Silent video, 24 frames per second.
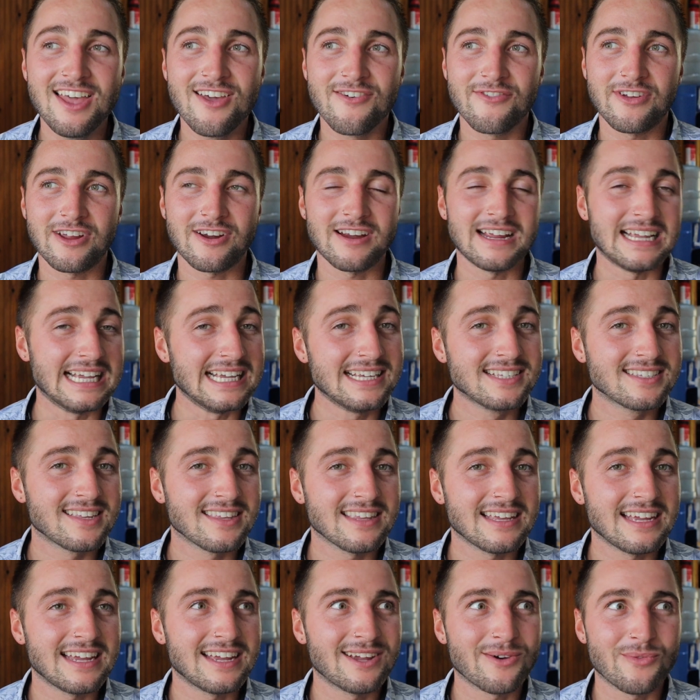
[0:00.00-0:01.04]
very
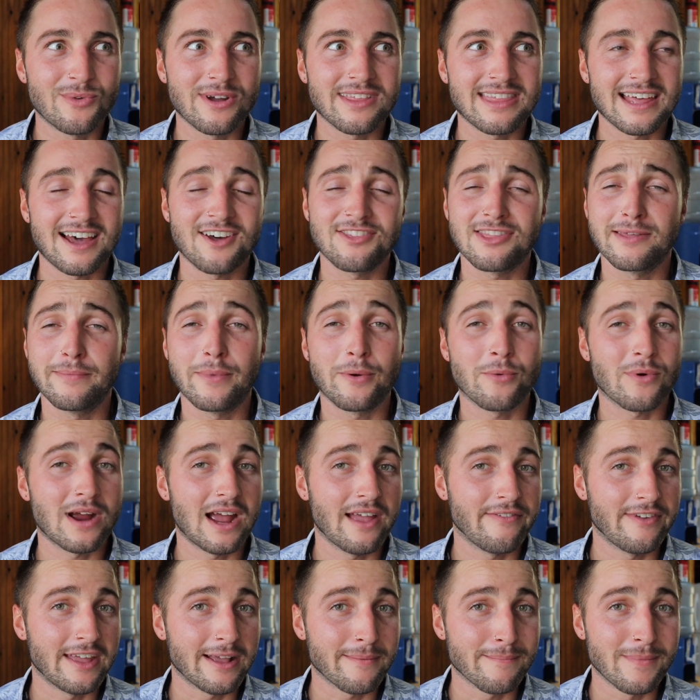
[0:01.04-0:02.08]
easily without them
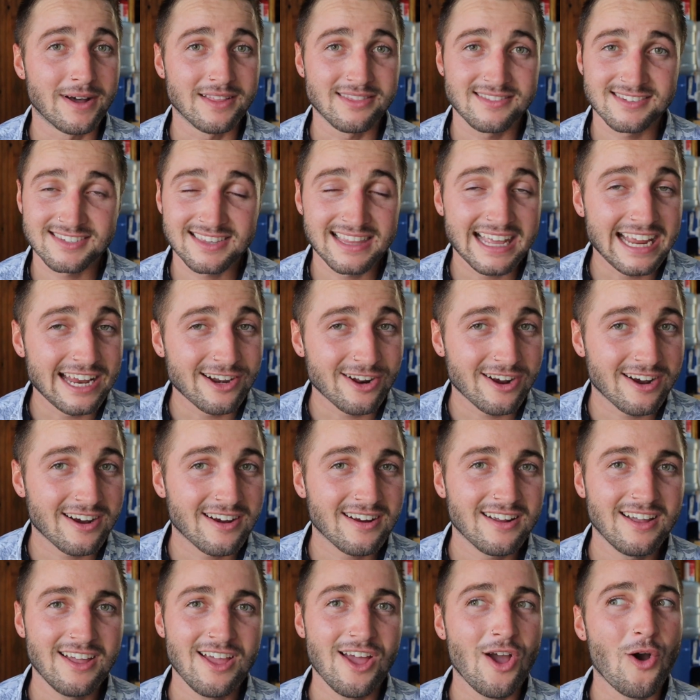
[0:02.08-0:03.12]
arriving months later